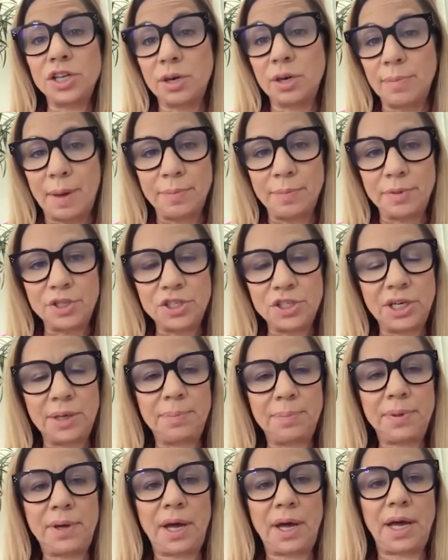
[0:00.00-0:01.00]
our
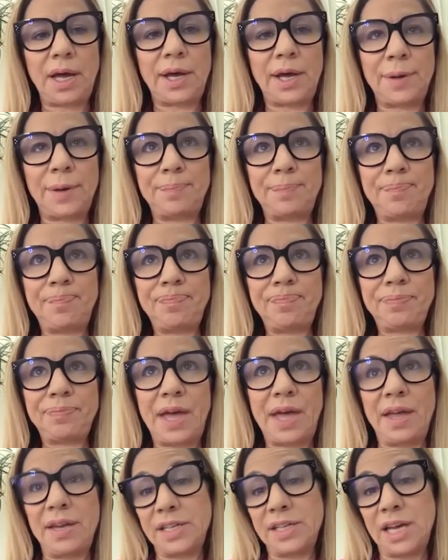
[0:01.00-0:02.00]
membership, and
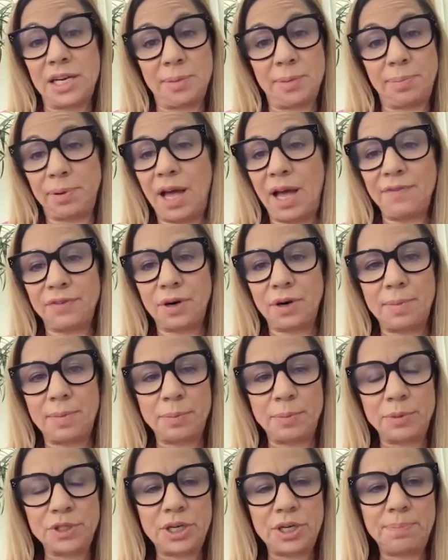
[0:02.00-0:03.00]
apply for our
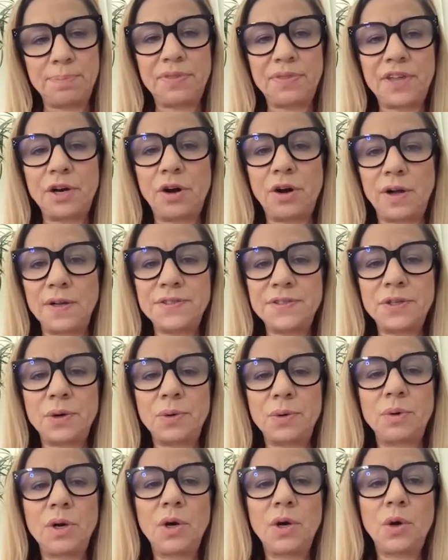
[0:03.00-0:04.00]
membership? But then
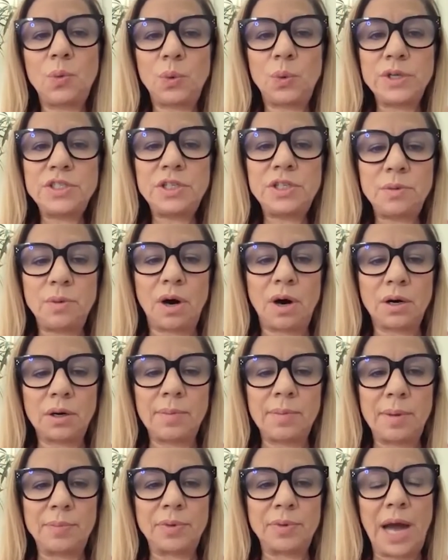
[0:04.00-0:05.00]
also, once you are a
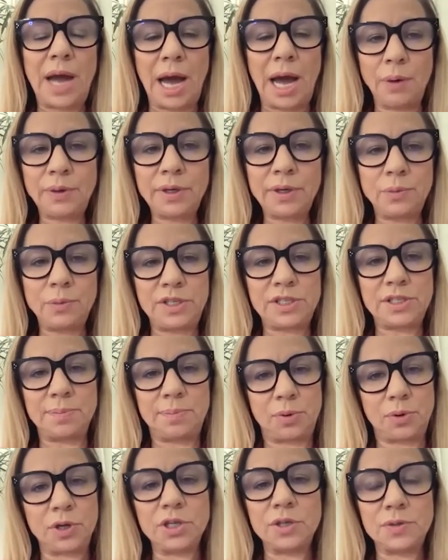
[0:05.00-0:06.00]
member, how can we
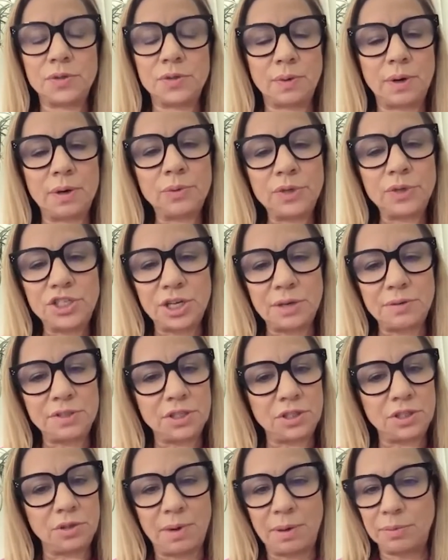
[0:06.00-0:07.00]
support you? So I reach out
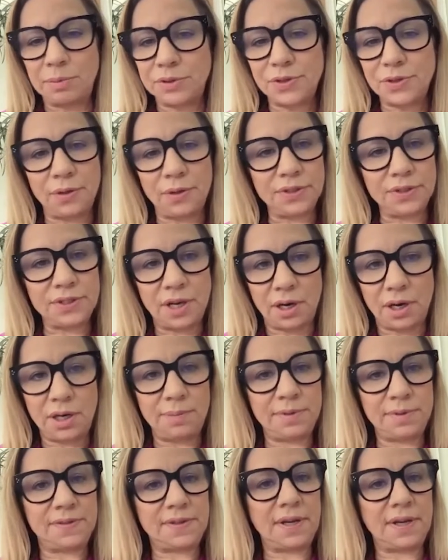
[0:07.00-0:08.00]
to new members all the
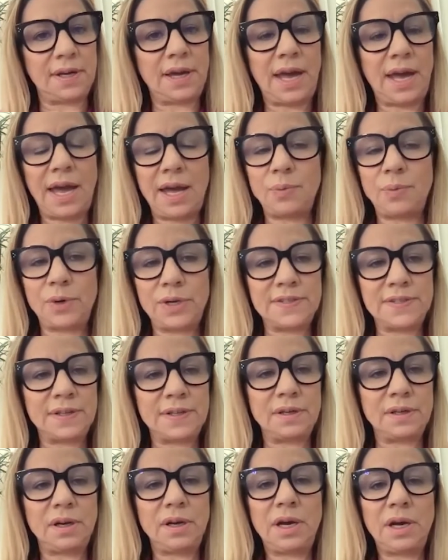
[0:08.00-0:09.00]
time and say, hey, what is
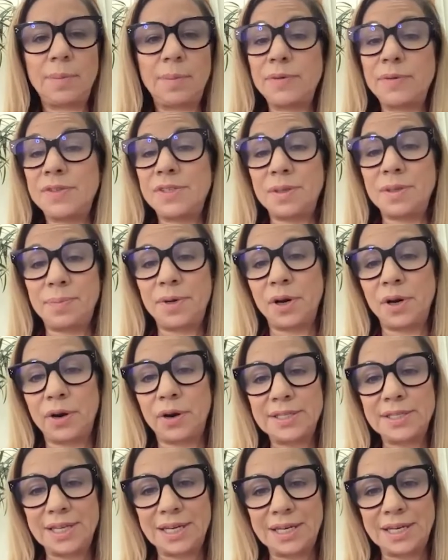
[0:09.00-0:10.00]
it about
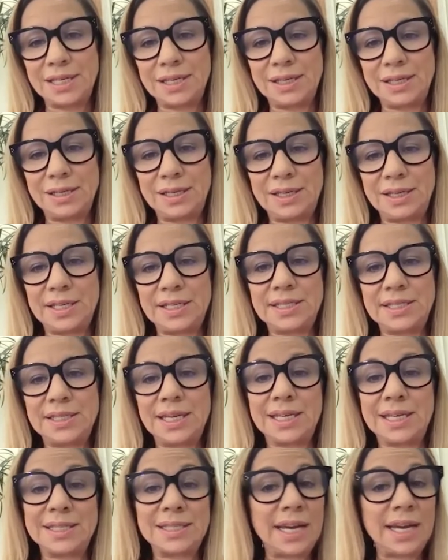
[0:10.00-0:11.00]
CPRS that is
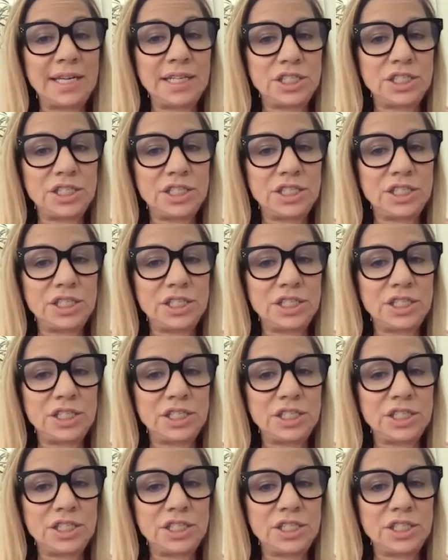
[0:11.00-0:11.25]
exciting